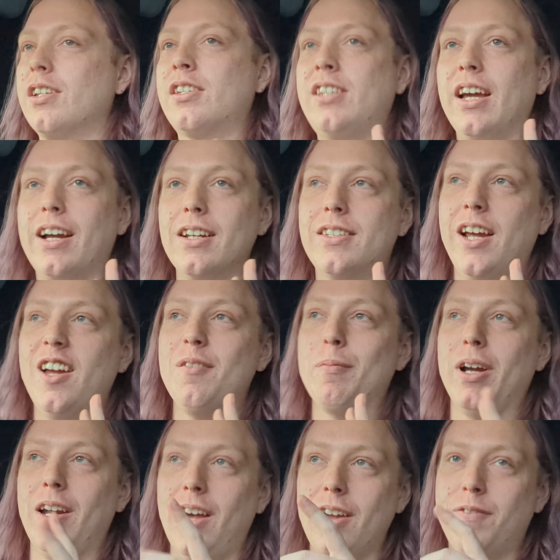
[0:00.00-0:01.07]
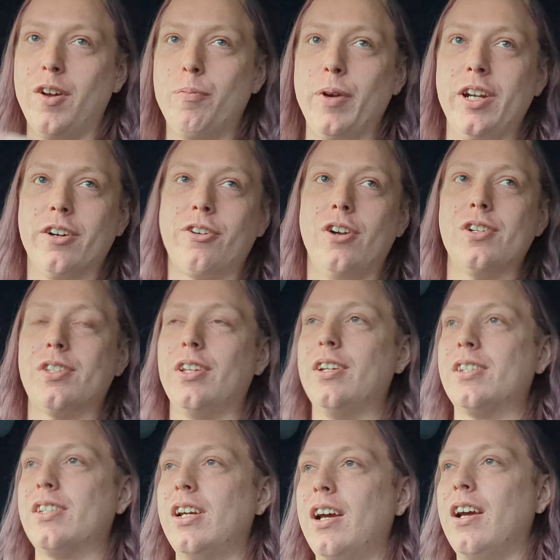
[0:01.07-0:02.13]
the second time in my life I've been across
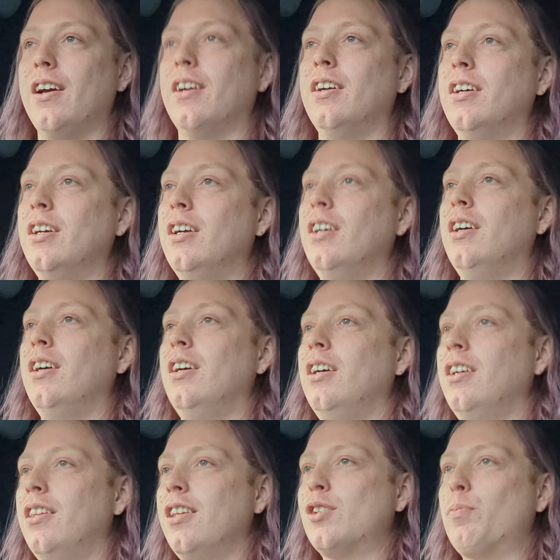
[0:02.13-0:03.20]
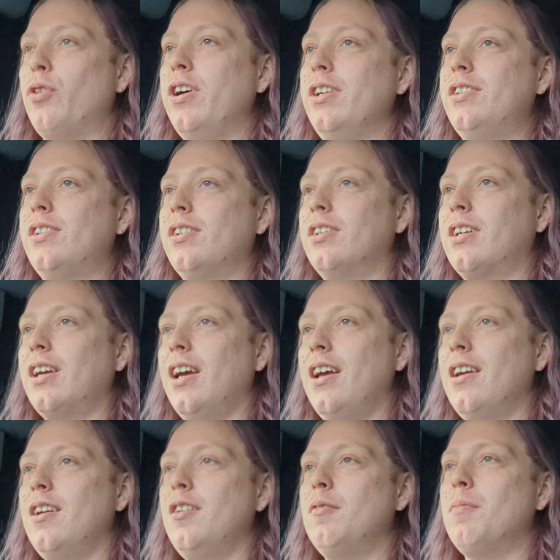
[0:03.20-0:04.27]
this bridge.
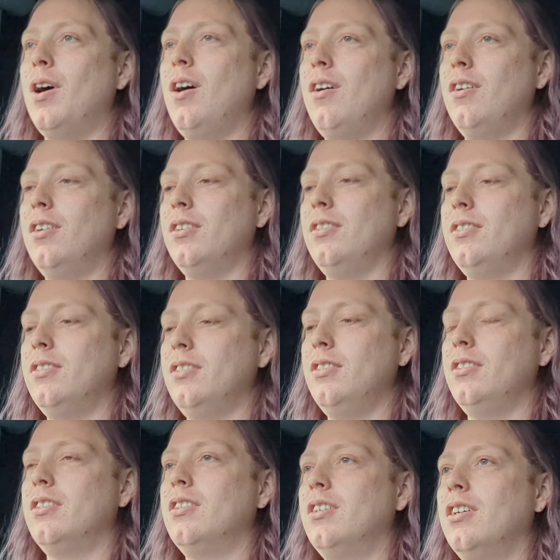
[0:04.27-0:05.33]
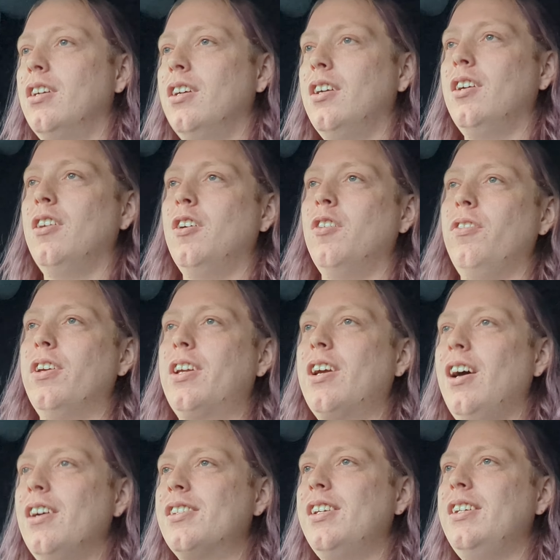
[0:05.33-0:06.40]
Game on,
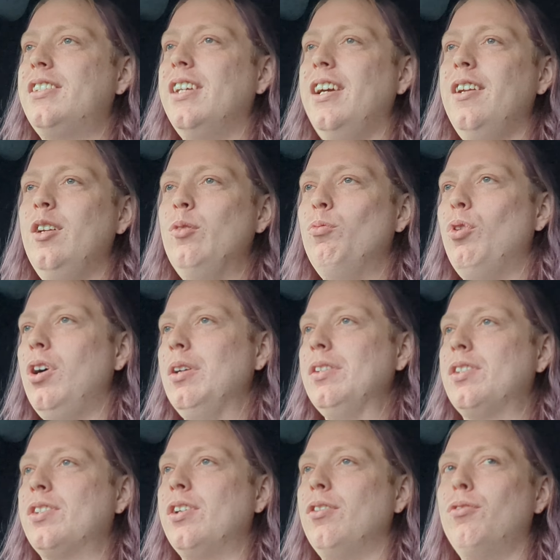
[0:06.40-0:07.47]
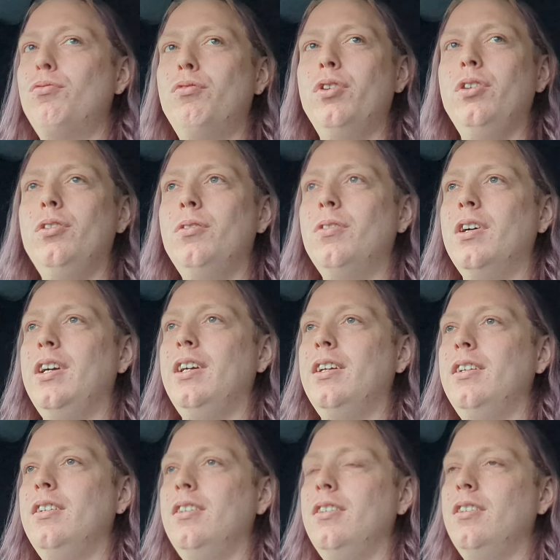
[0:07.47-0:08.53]
because it didn't want to
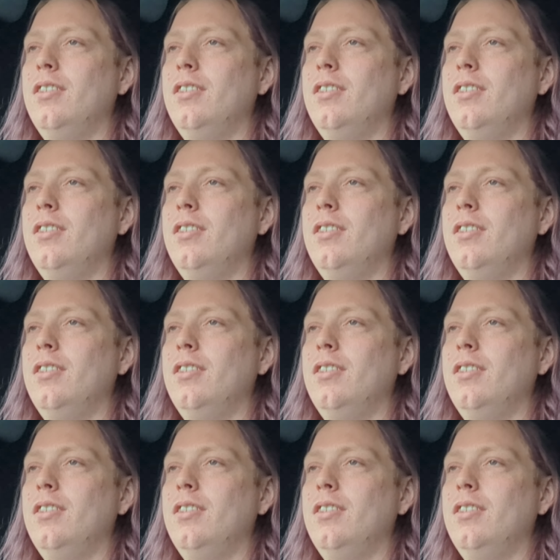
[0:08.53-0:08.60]
ruin